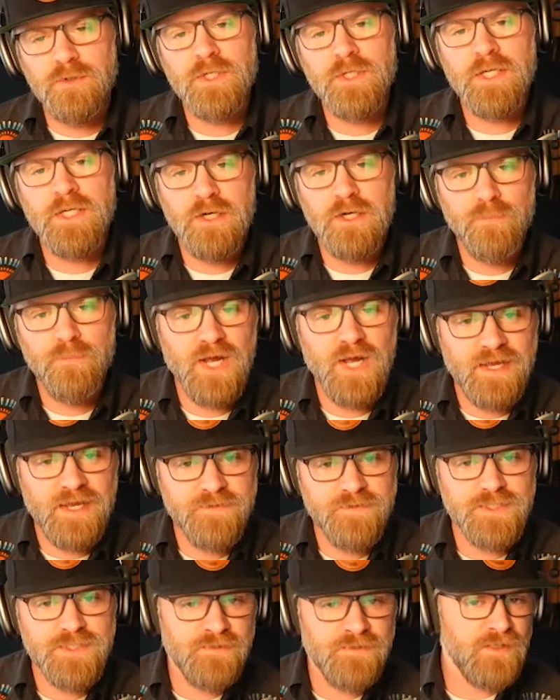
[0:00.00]
our
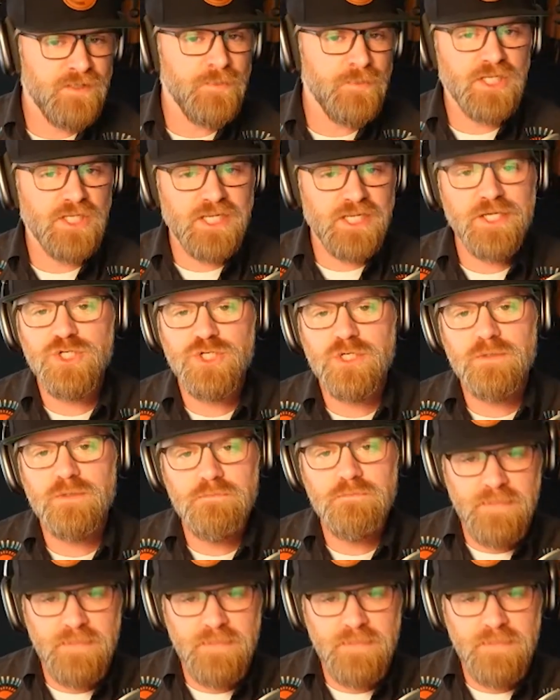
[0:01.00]
security and our privacy